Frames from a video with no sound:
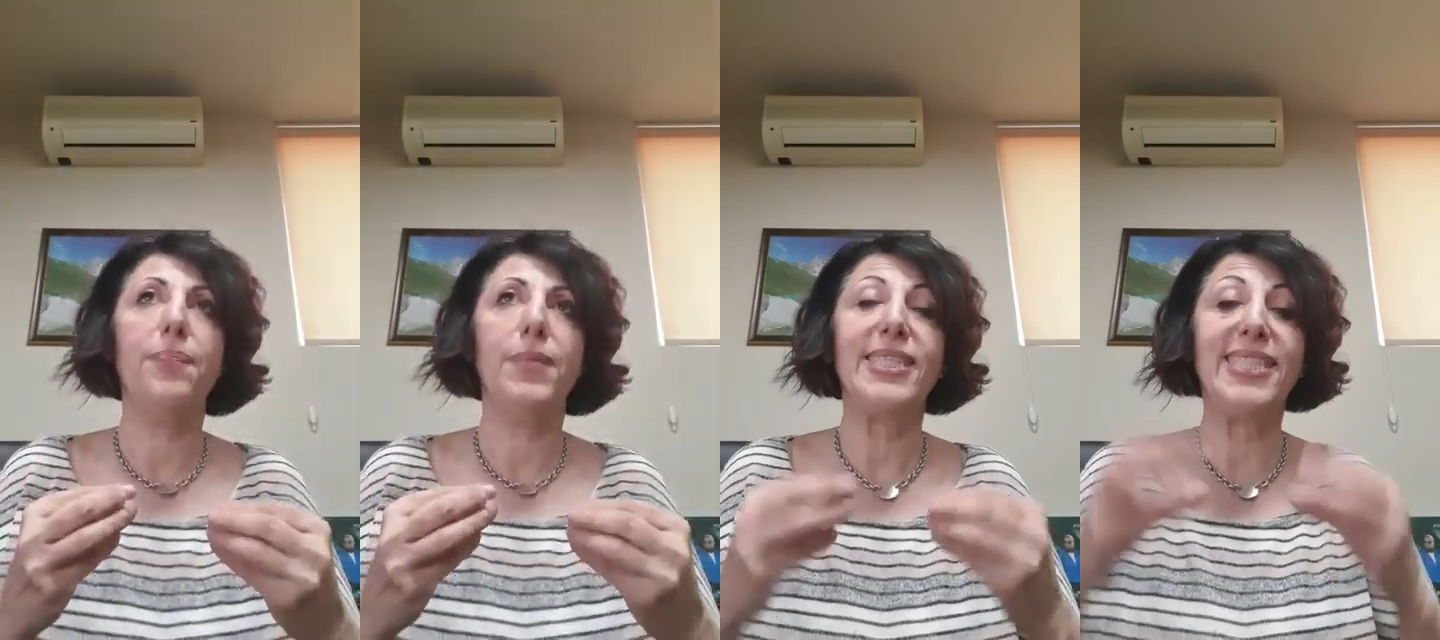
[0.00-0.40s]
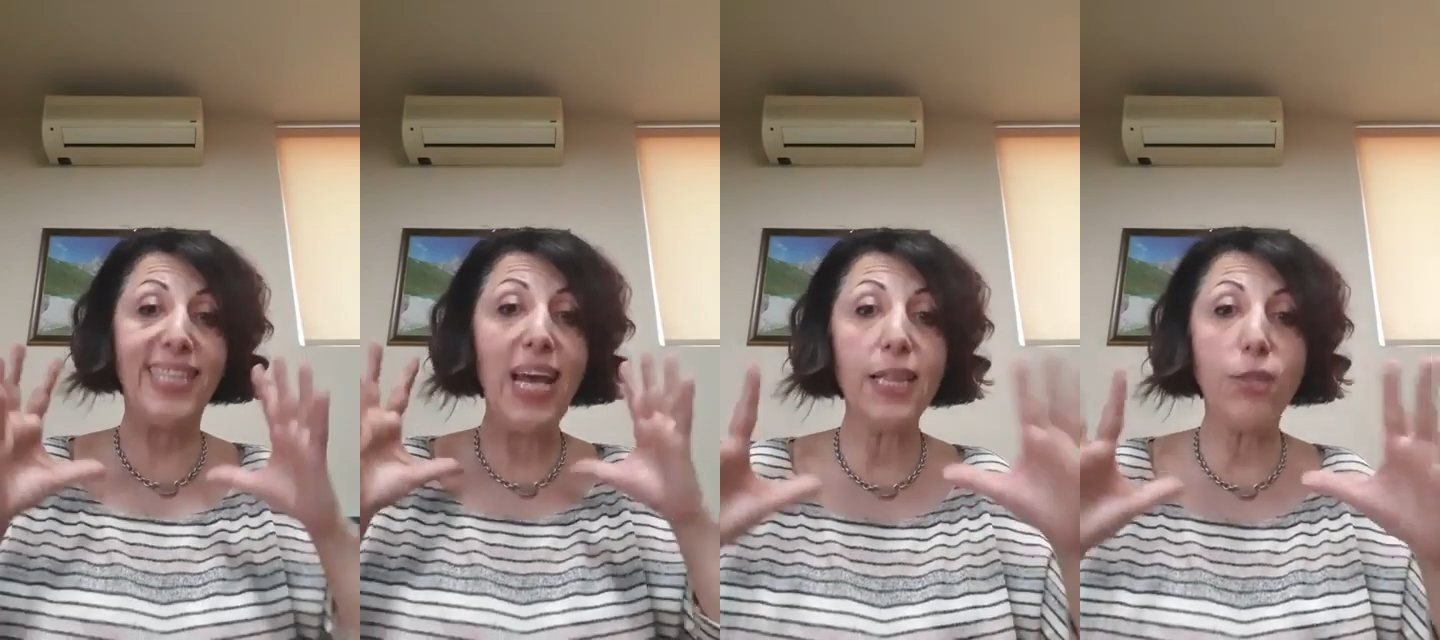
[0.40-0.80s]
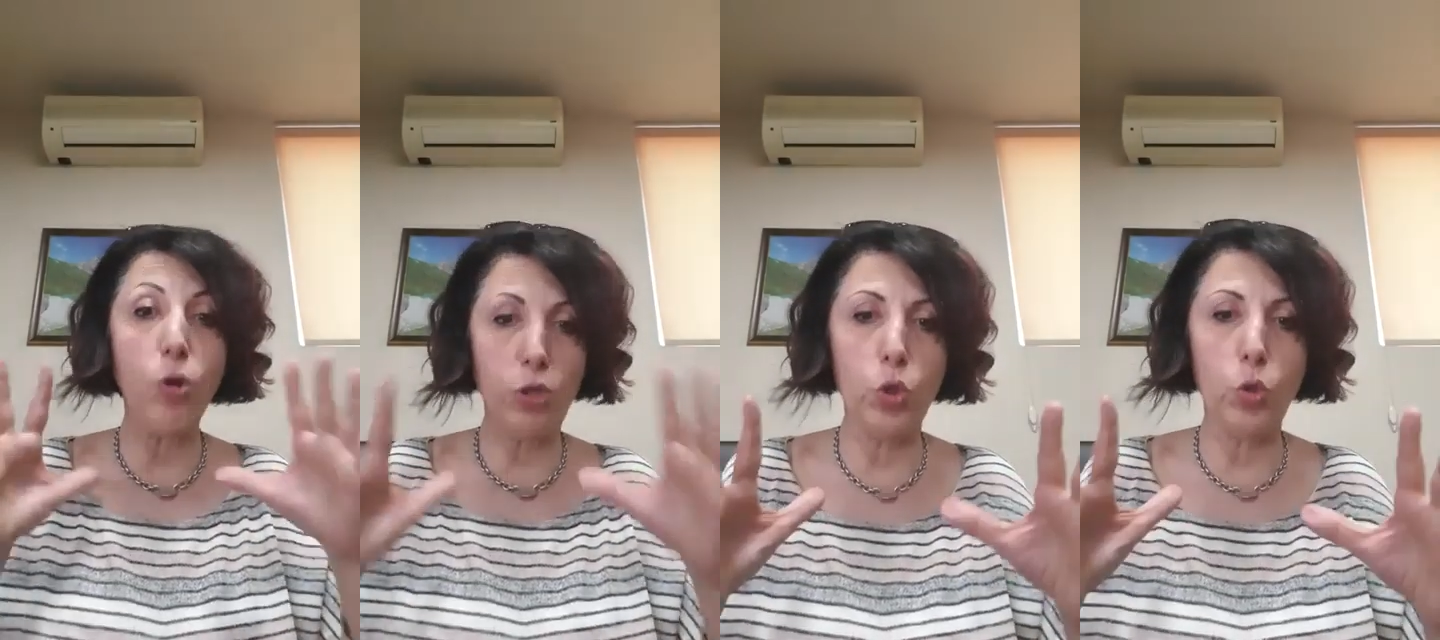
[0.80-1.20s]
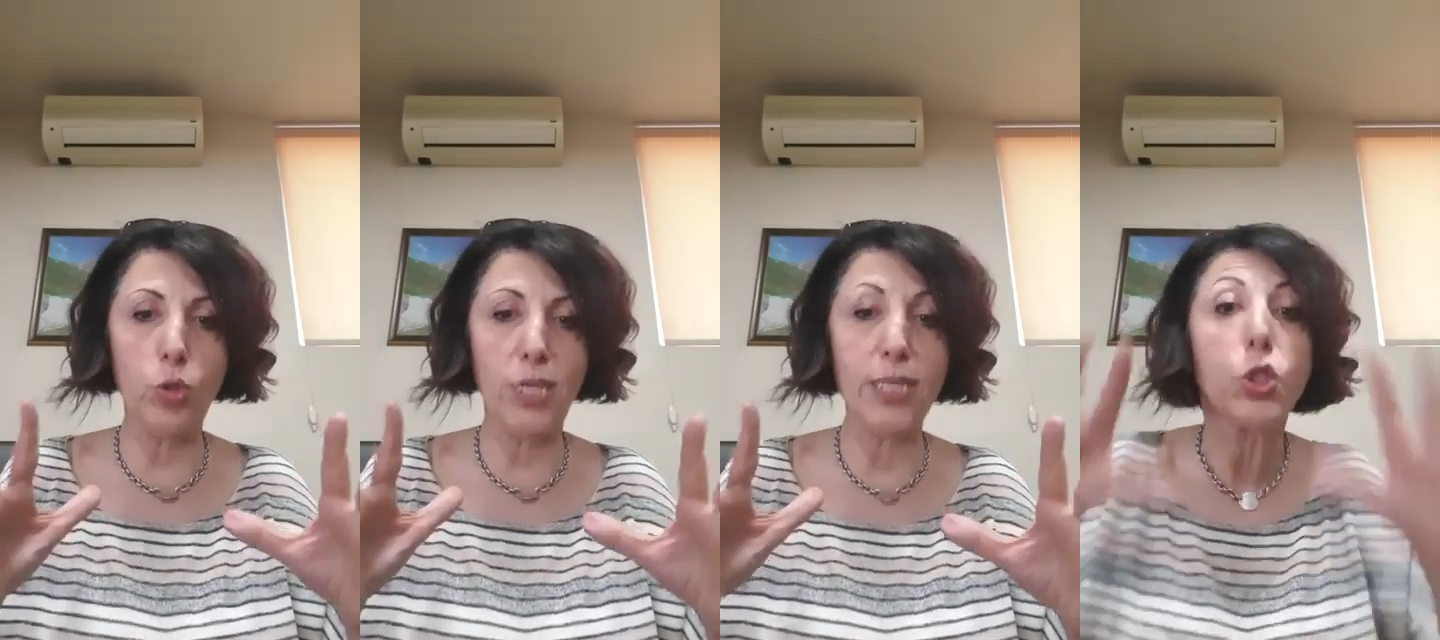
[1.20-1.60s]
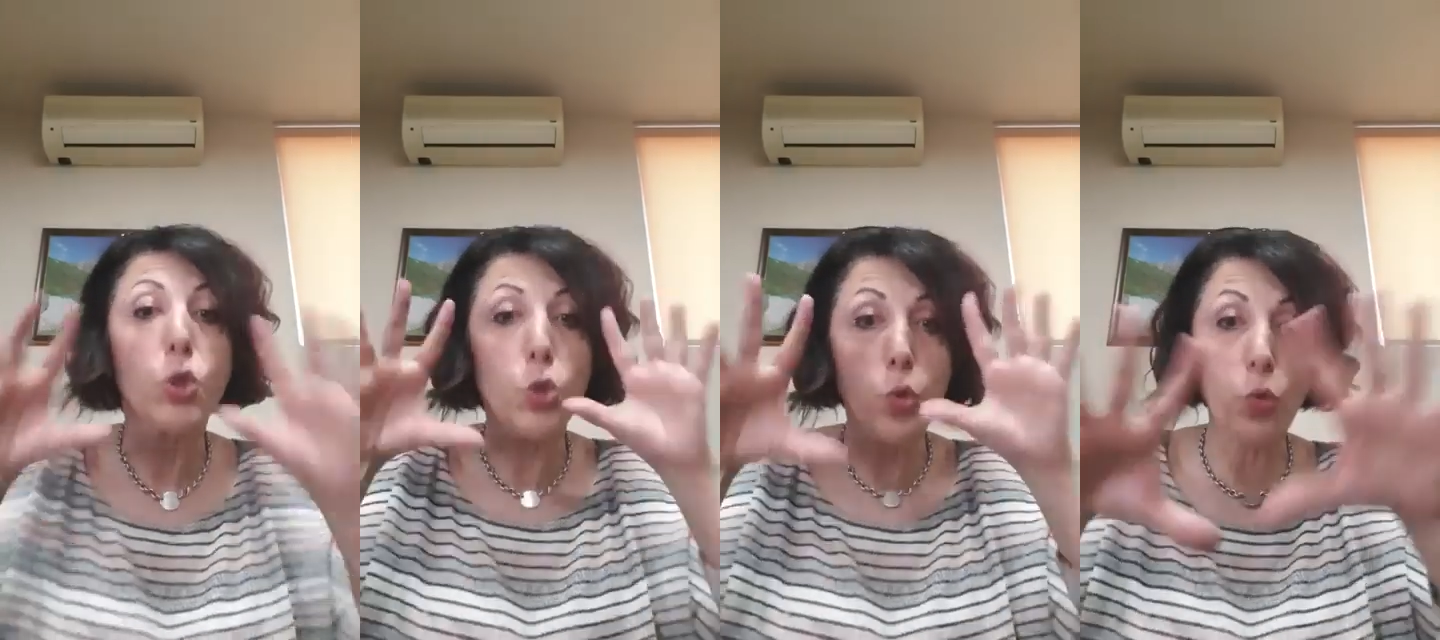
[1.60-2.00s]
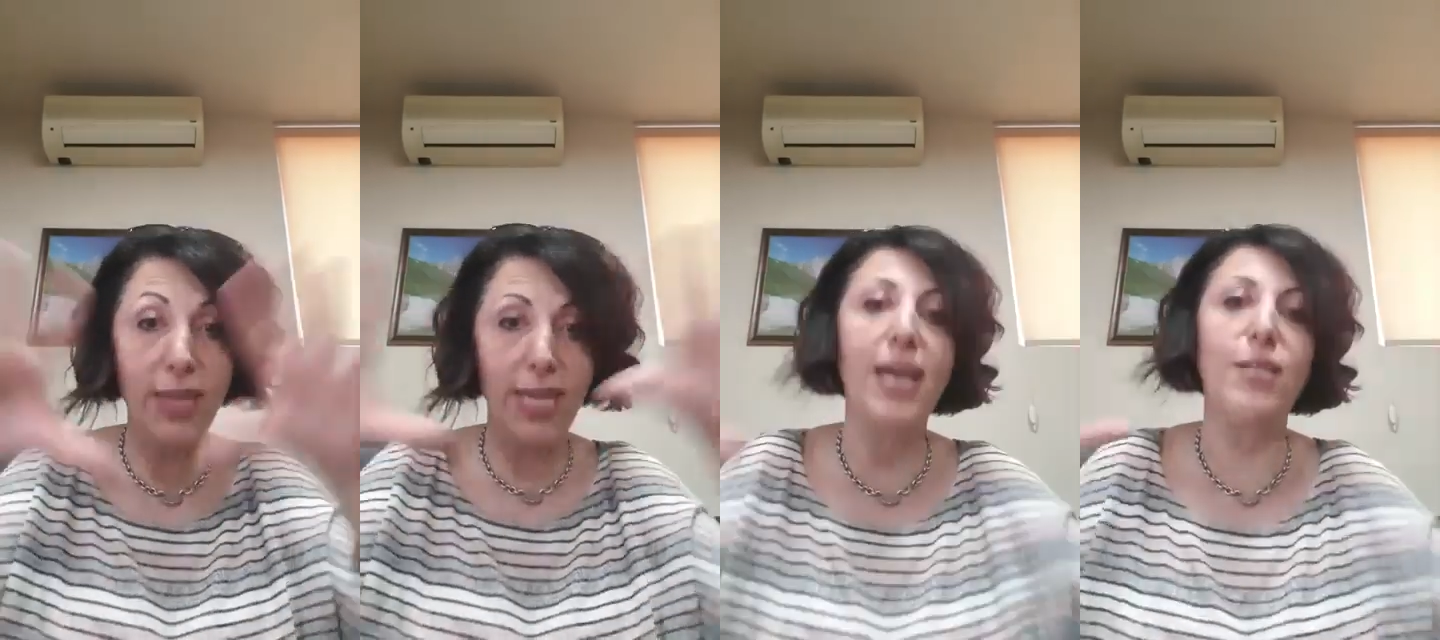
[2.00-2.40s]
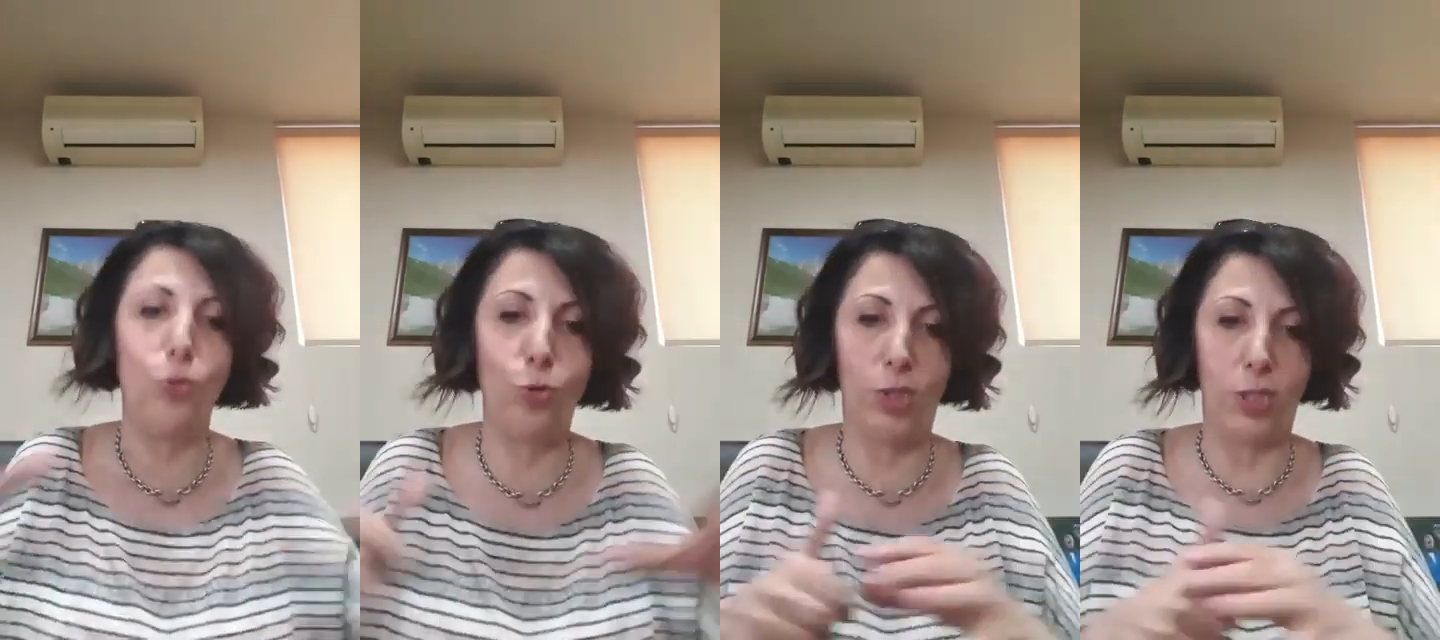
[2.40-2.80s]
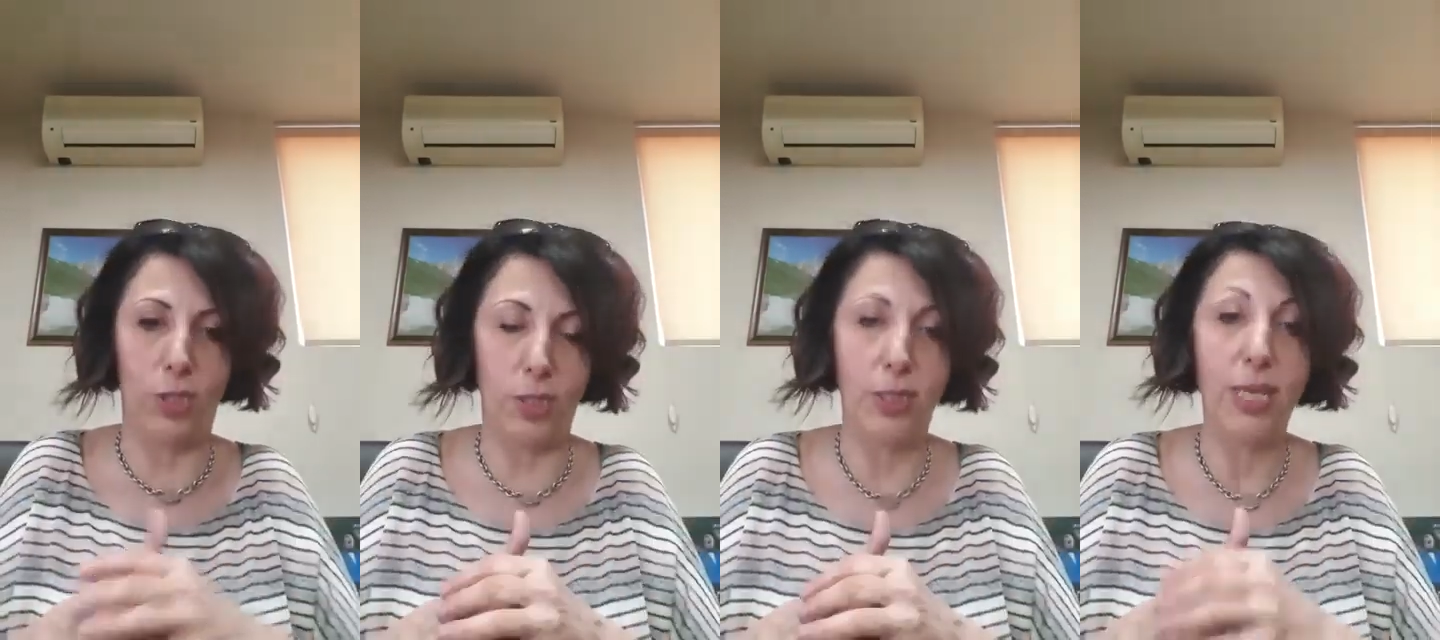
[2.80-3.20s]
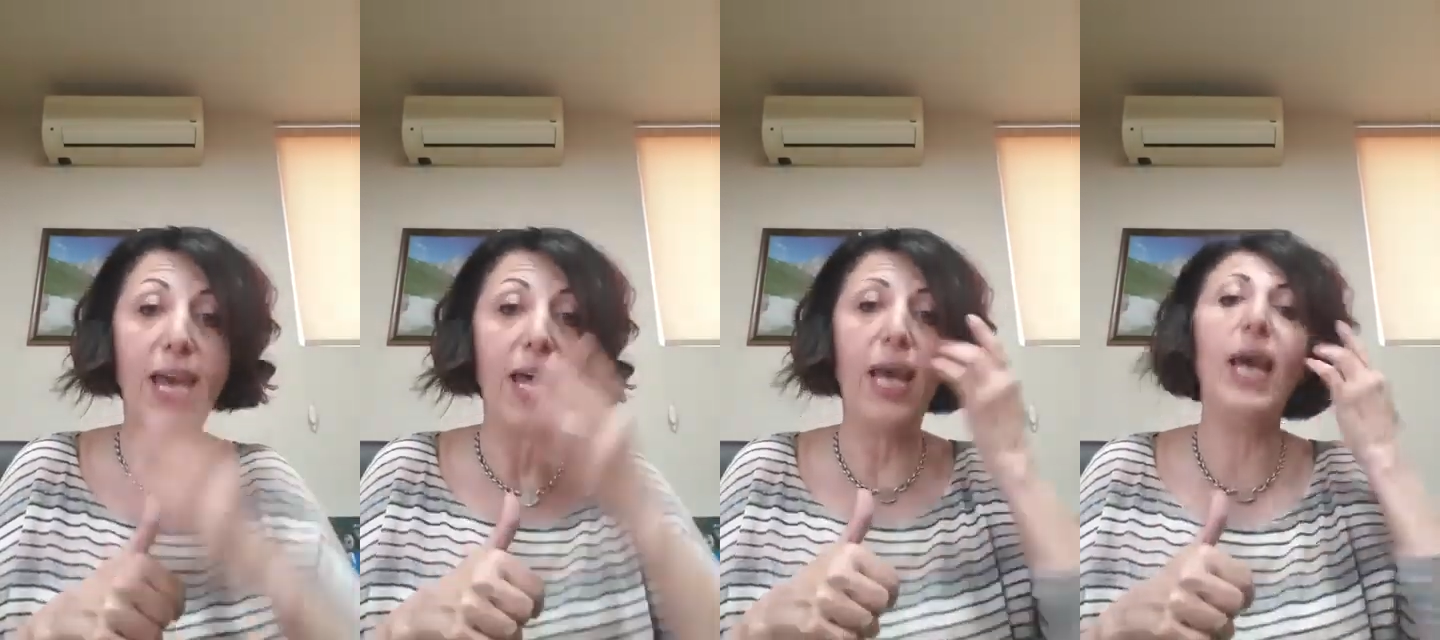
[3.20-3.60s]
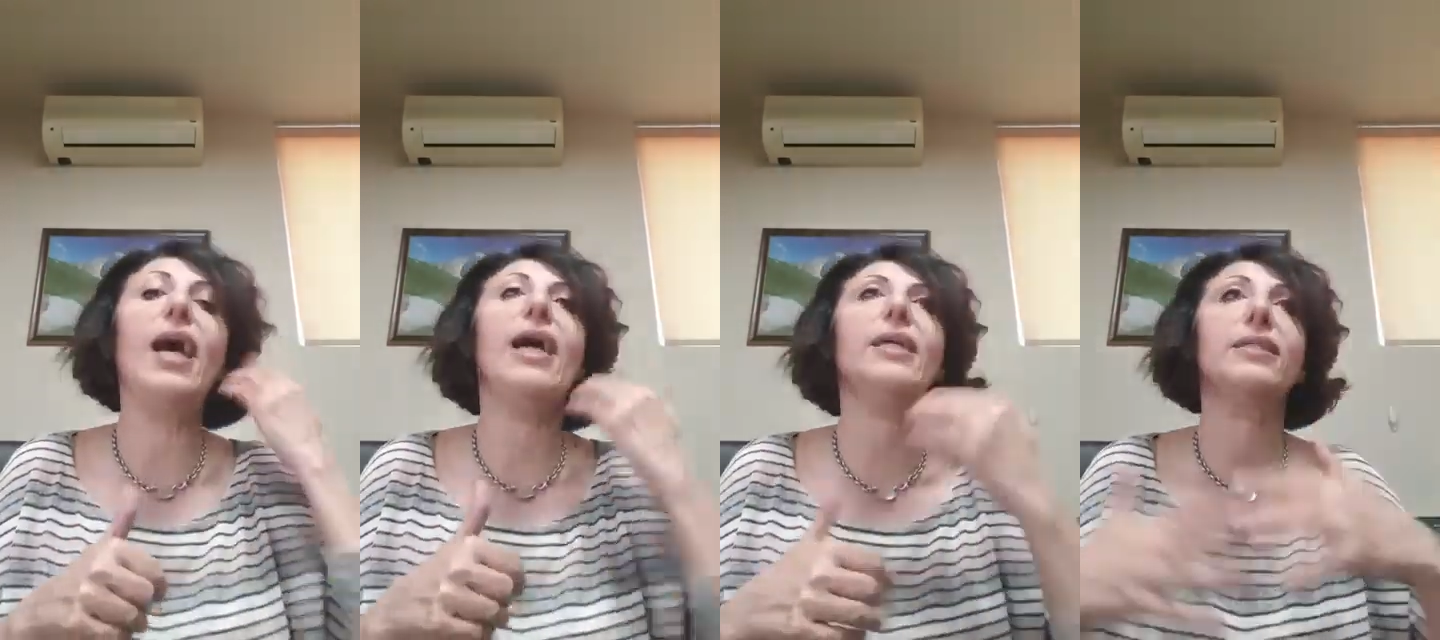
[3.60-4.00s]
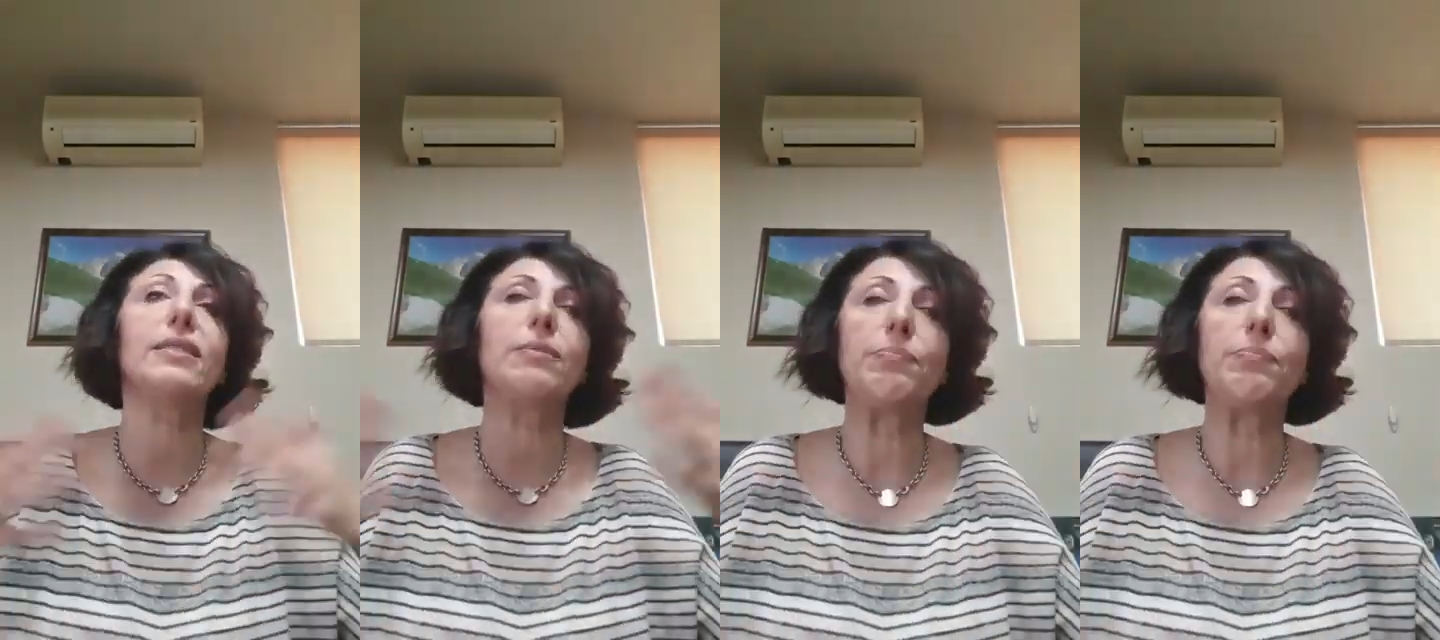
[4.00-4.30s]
sell those units to the end users at,